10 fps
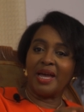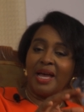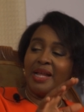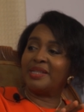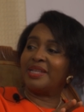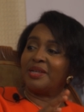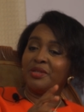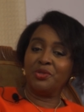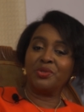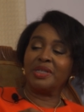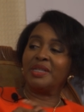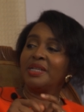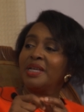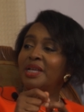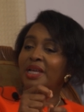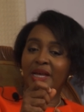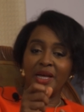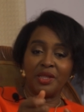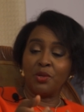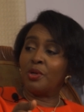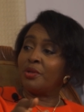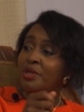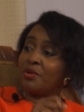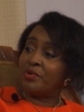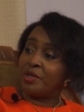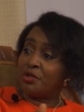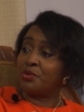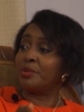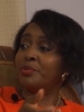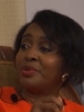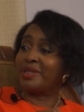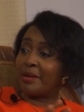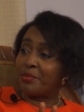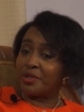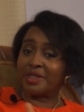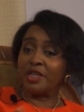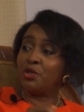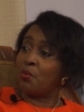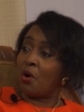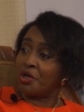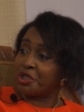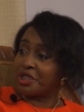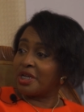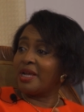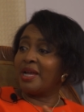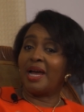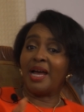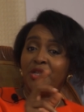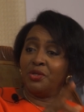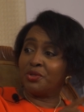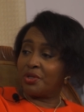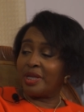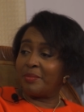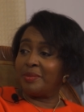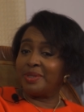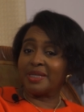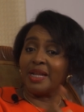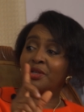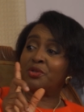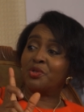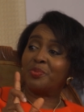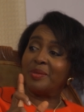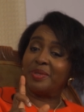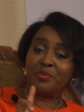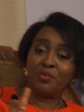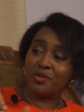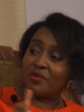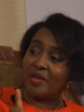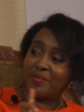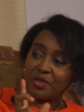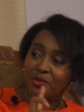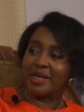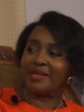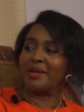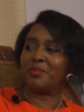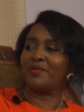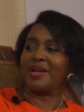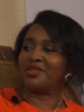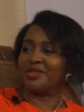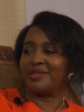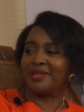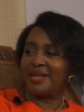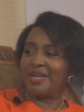and they are using uh, the, the reusable diapers that you wash and use on their baby skin. And those babies, most of them, they don't get diaper rashes.